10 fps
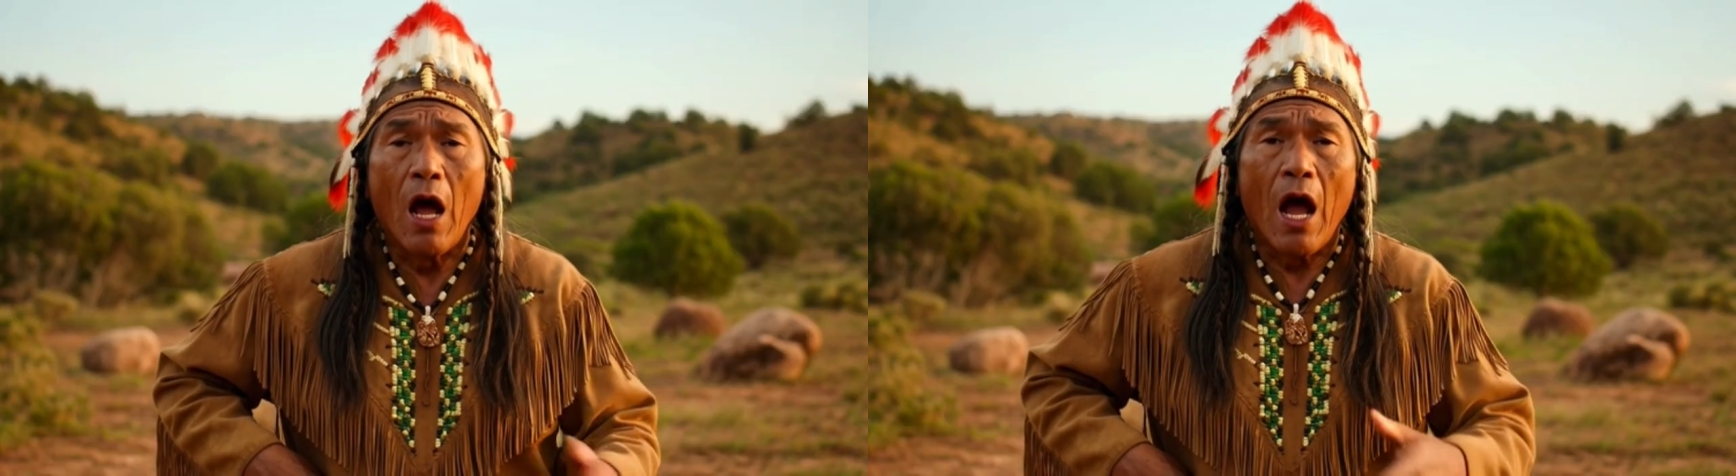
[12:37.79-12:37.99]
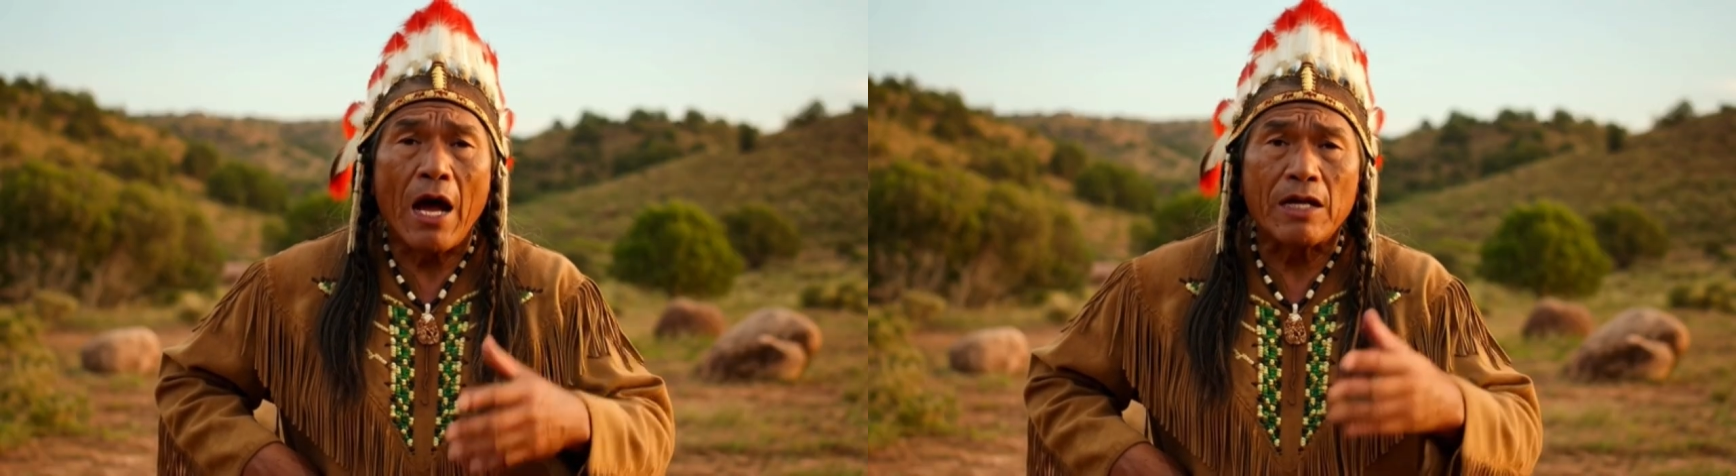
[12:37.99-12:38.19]

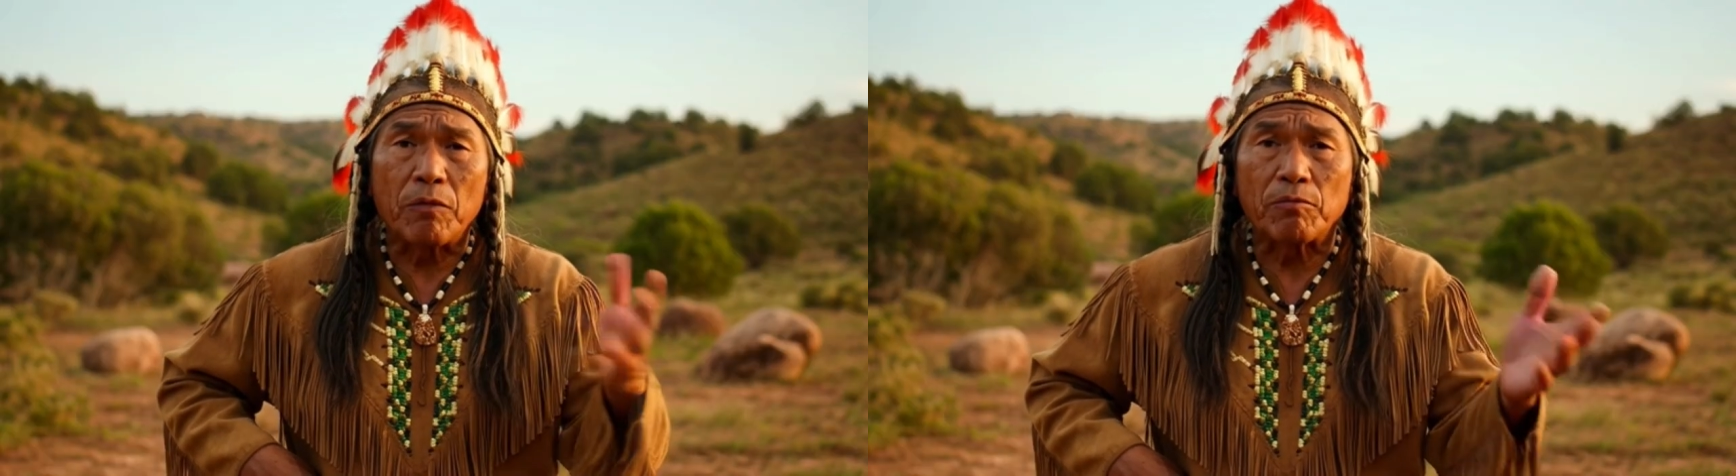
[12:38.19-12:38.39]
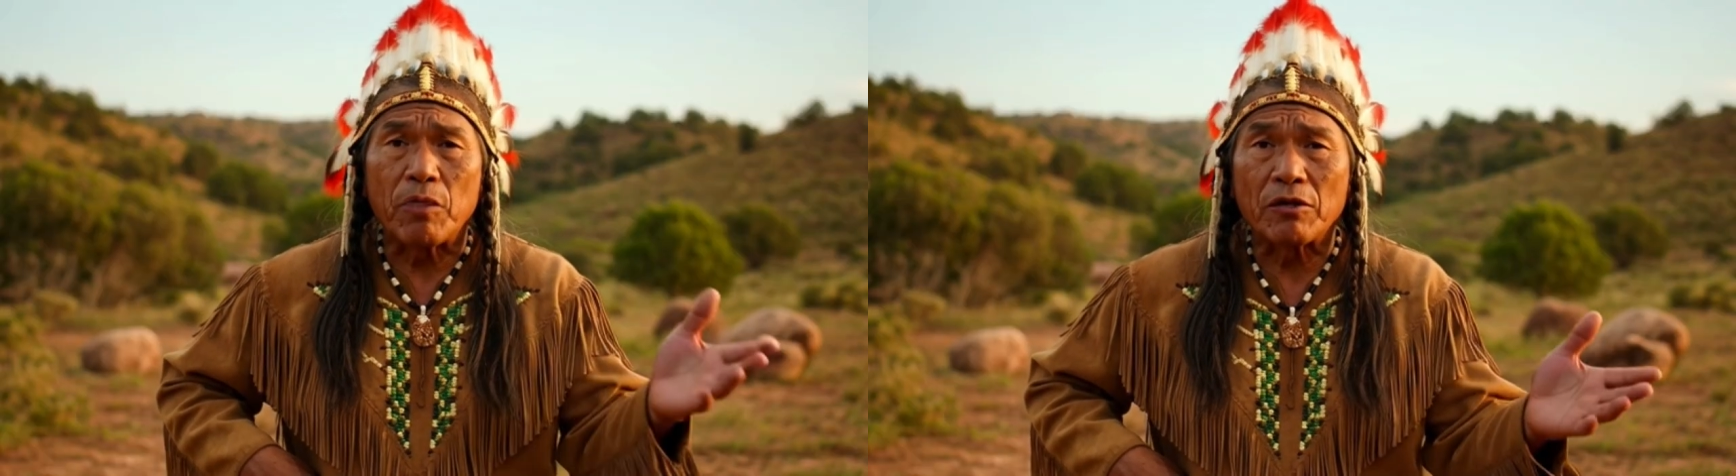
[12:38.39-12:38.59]
This
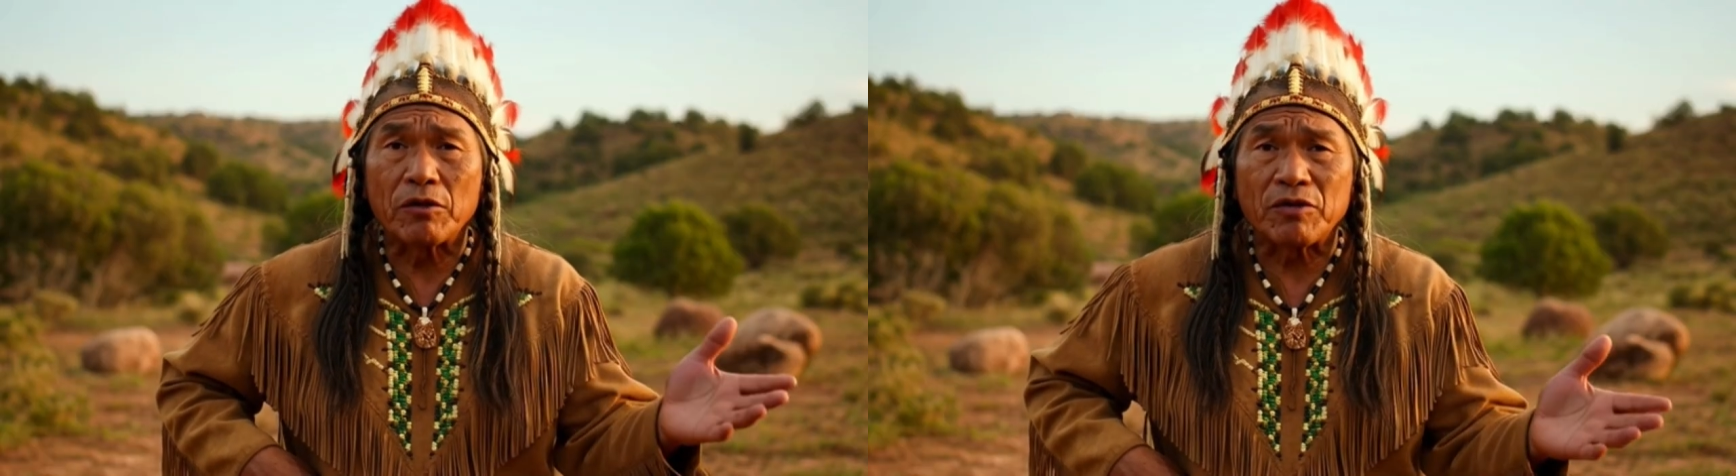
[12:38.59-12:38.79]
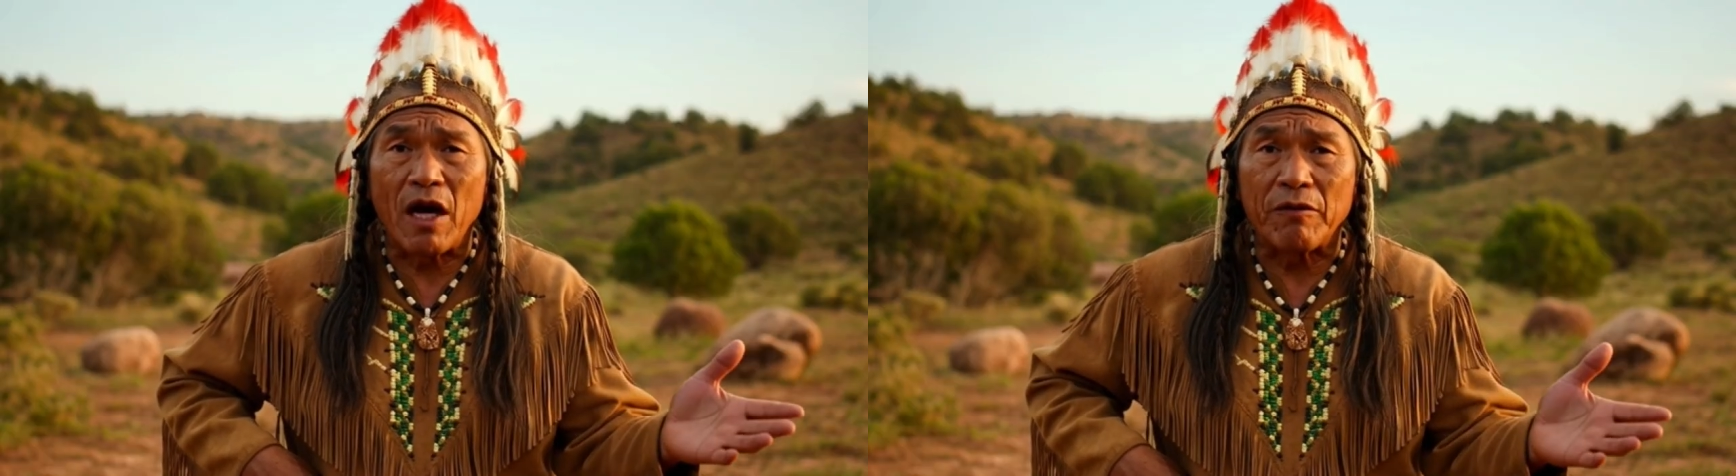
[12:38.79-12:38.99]
makes
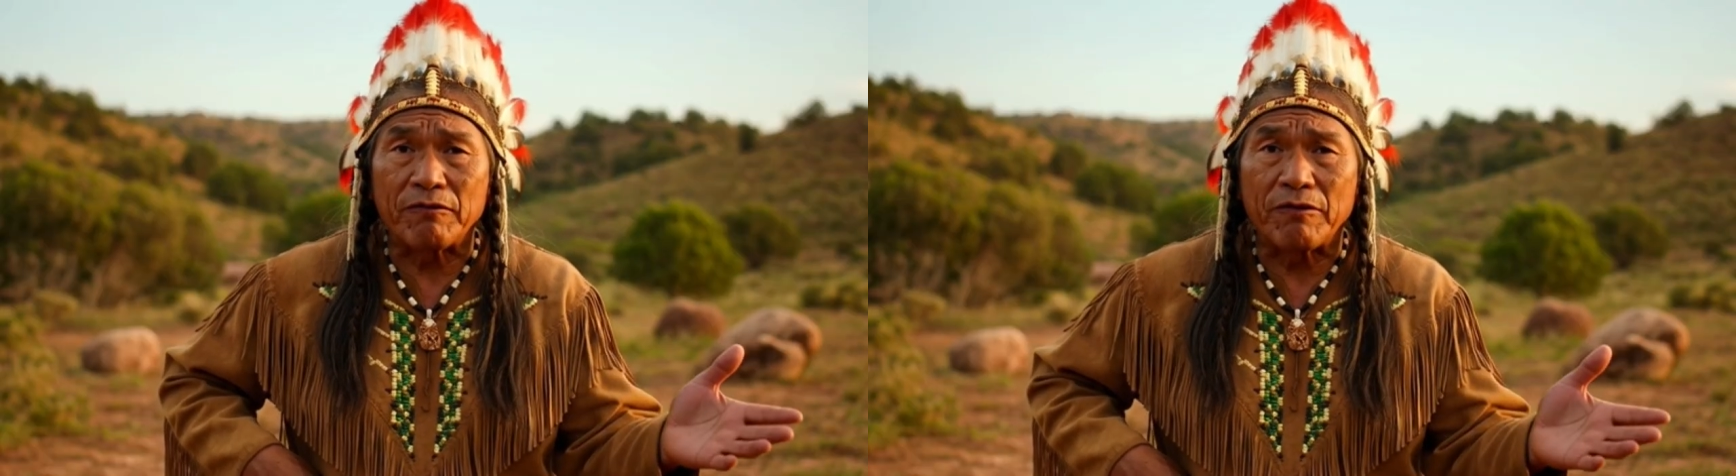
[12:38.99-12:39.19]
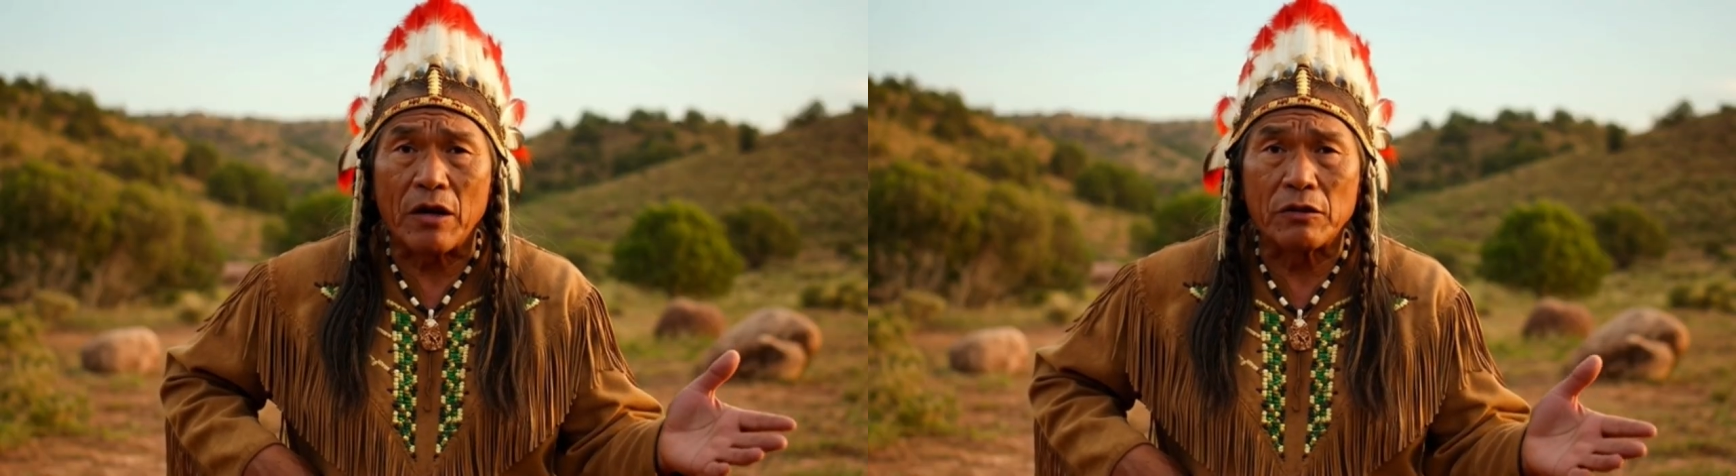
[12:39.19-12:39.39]
meters run
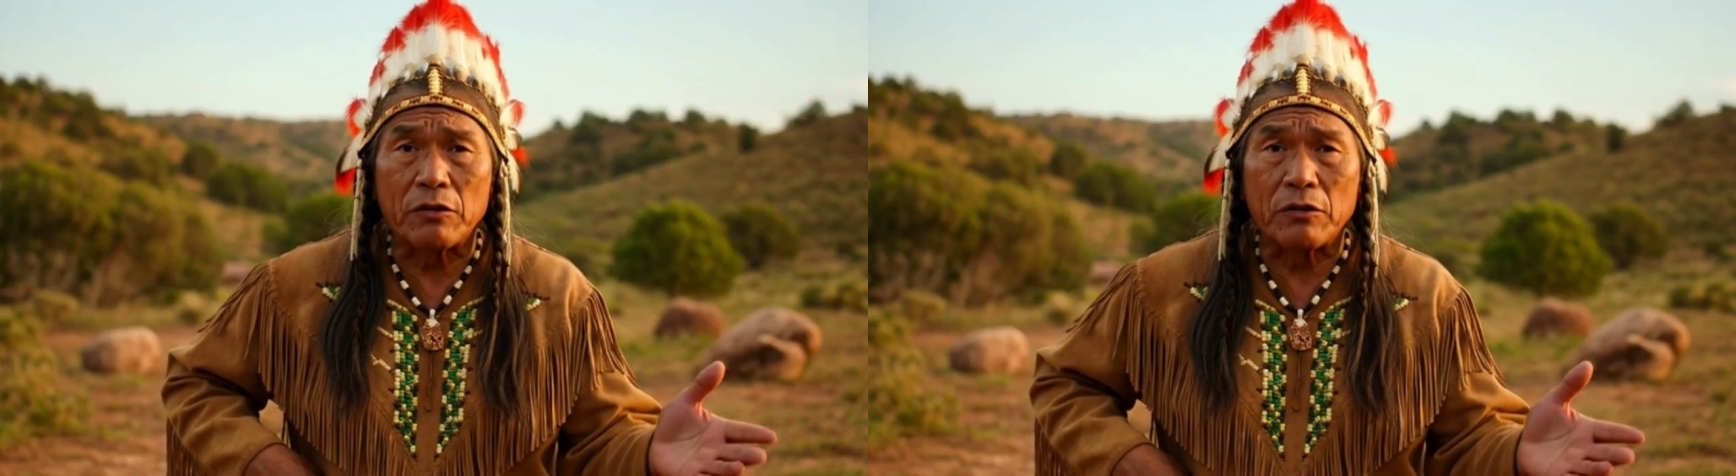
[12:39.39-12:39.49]
fast,